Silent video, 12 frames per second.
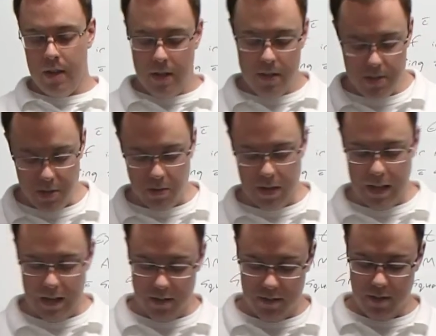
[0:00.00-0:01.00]
So
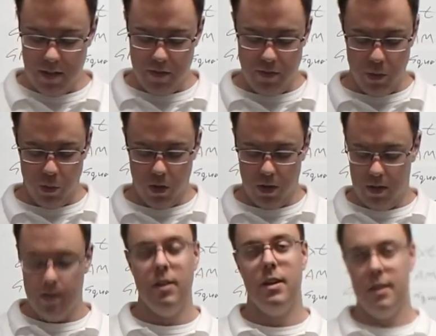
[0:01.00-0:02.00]
again, if you're
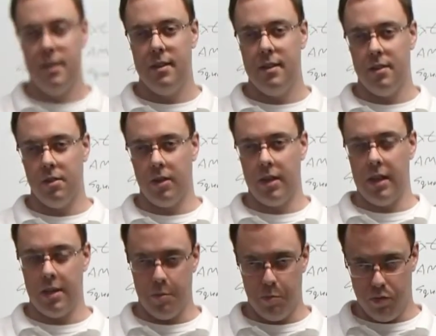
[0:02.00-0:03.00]
looking at
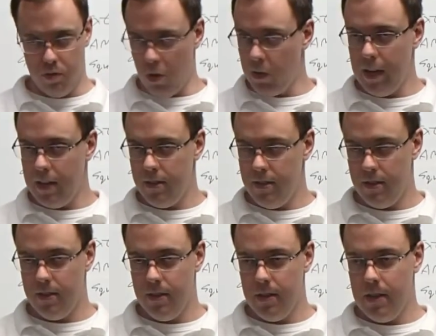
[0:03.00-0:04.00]
the pronated
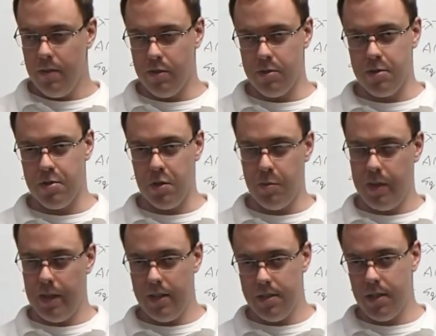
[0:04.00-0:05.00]
versus
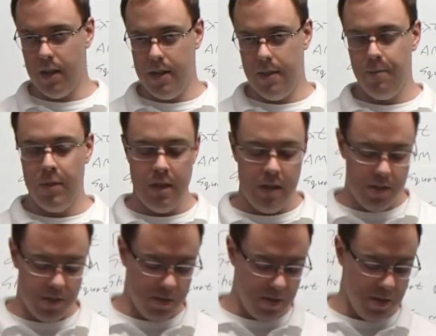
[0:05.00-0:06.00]
supinated side, so
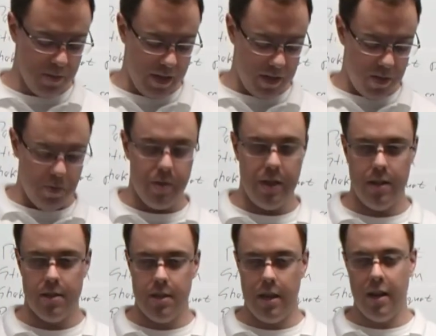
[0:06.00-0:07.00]
this is my supinated
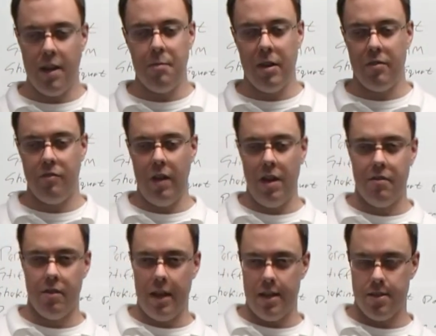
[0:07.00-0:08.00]
side, I might favor
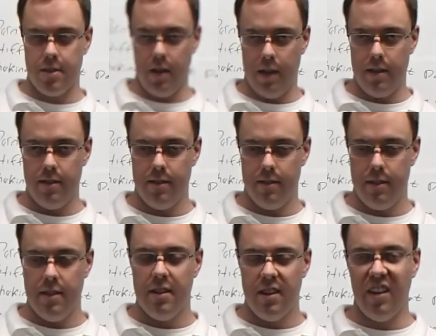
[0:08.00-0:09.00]
that side
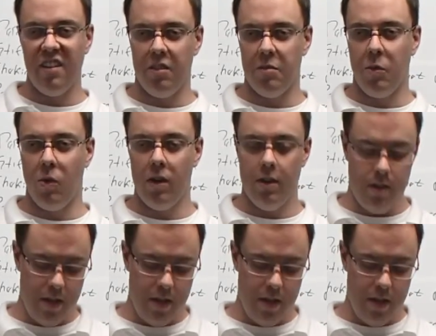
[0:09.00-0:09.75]
a little more.